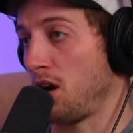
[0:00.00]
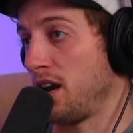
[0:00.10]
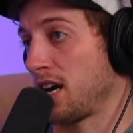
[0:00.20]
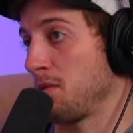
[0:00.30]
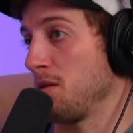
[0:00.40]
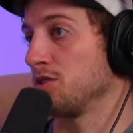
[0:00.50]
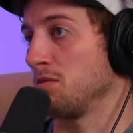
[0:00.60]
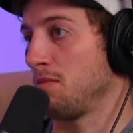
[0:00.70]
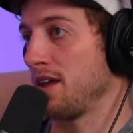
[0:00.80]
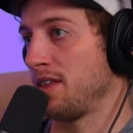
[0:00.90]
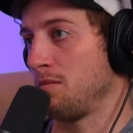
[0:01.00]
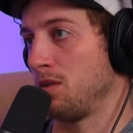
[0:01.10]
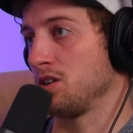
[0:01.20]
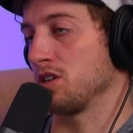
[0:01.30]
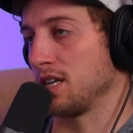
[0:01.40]
You're probably not going to be able to mine that
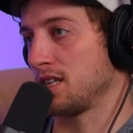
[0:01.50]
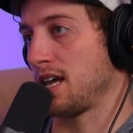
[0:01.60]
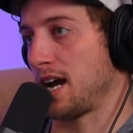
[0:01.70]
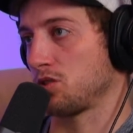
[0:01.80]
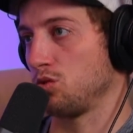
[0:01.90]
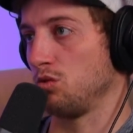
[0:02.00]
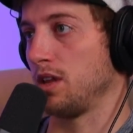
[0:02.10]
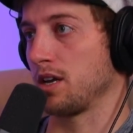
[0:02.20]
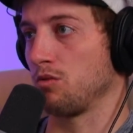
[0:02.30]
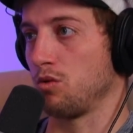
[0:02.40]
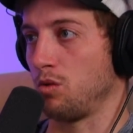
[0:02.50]
much and get the actual like